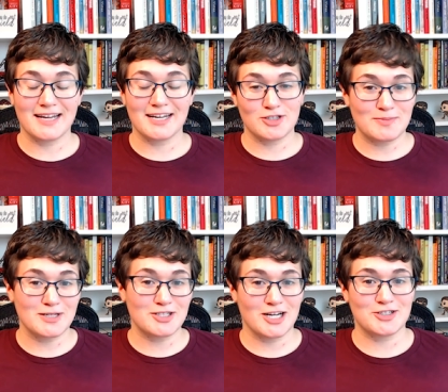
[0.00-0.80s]
to make a
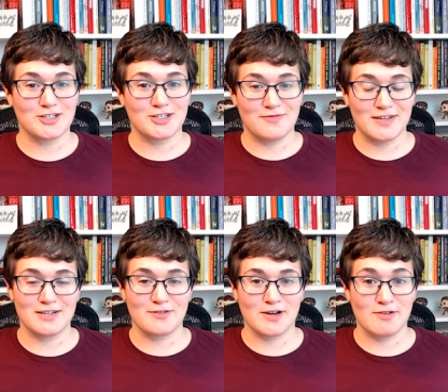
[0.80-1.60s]
trip to Cheshire to
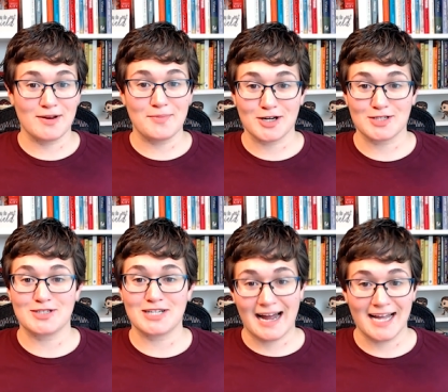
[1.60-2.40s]
visit Reread
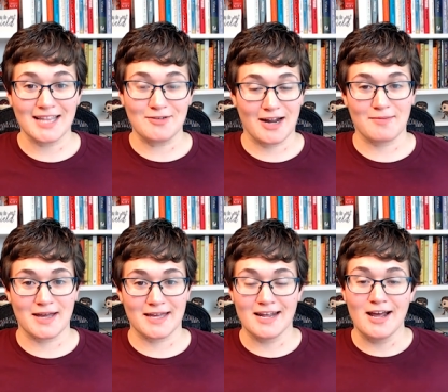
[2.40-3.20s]
Books, which I highly
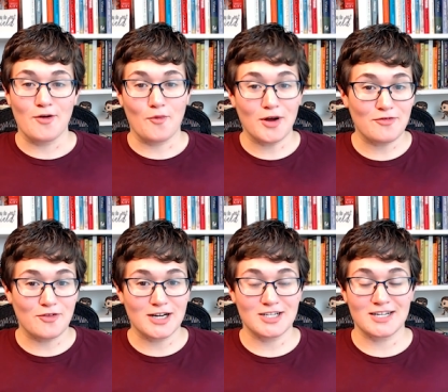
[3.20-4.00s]
recommend. One
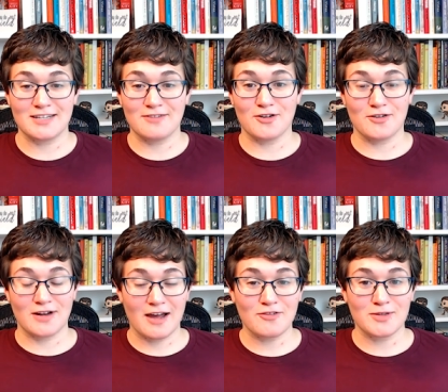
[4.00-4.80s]
of which is if
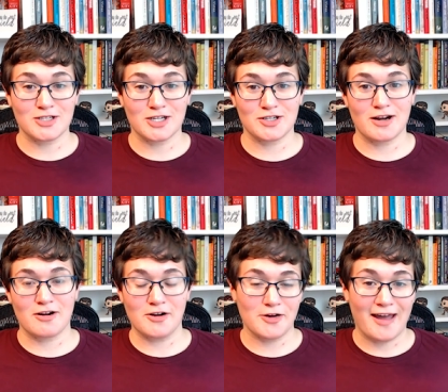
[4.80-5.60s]
you're not from the Cheshire
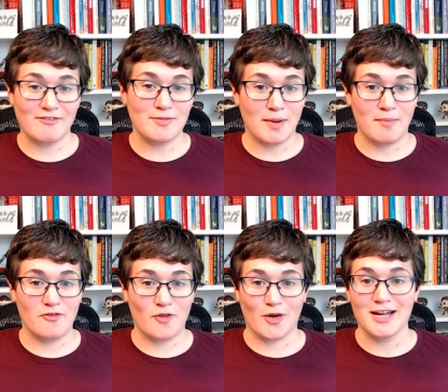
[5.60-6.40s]
area or you haven't
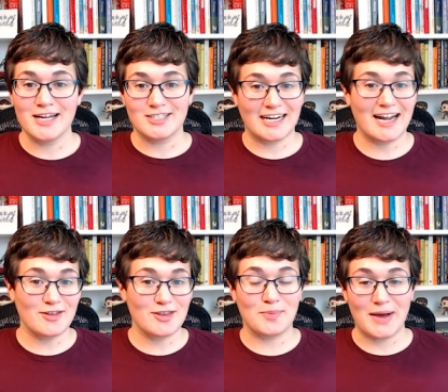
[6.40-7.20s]
been before, check
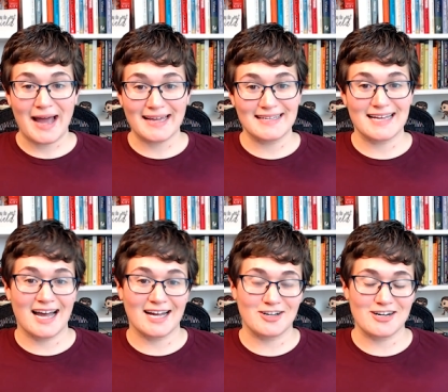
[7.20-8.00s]
out the Blackies
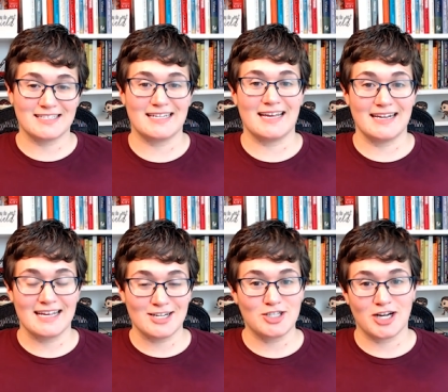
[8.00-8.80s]
hot dog
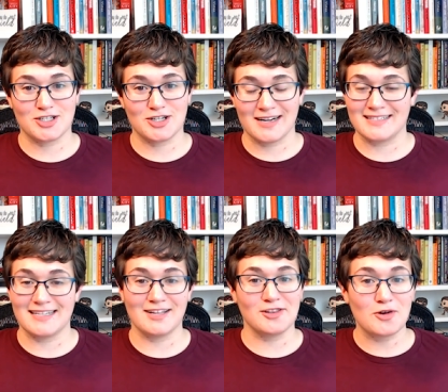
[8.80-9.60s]
stand in Cheshire. It
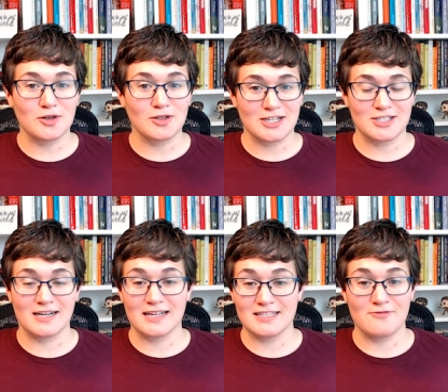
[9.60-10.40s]
is a local
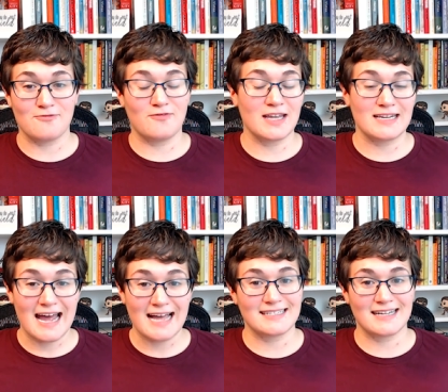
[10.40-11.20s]
legend. It's a
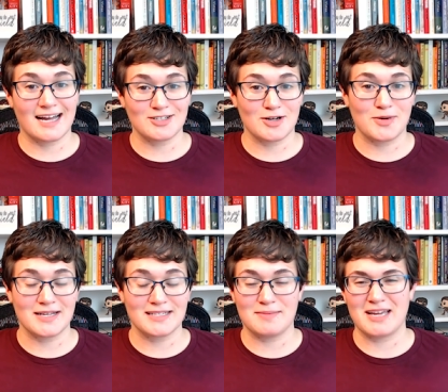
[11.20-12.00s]
fantastic hot dog
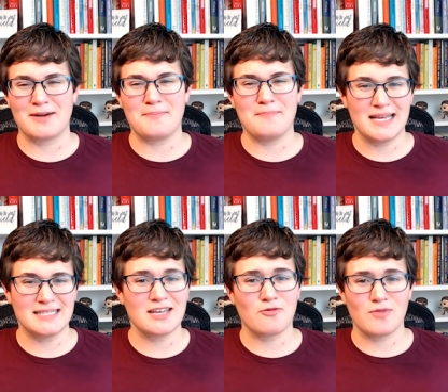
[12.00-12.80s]
place. They make
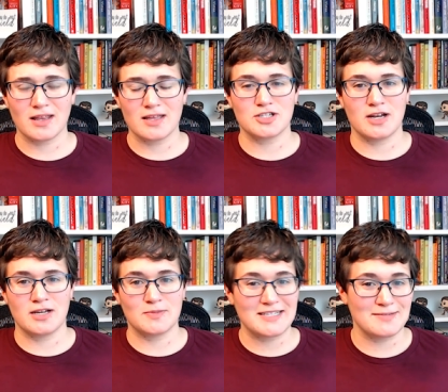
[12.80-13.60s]
amazing relish
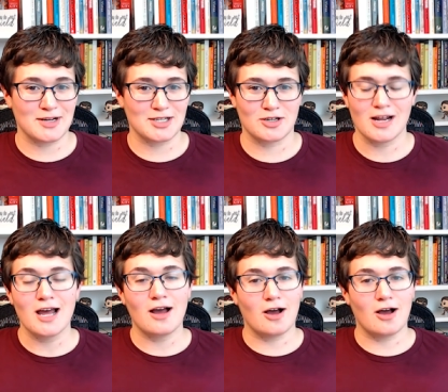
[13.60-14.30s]
and spicy mustard.